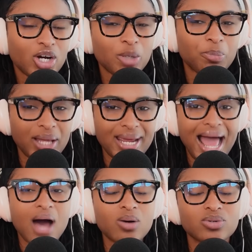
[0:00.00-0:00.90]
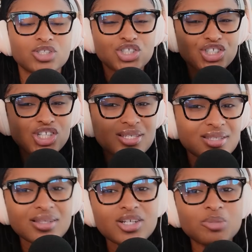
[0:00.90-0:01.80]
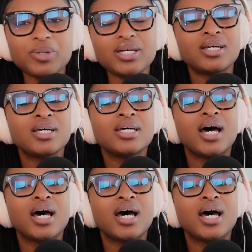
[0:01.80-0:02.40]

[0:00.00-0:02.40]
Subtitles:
her play out just a little bit,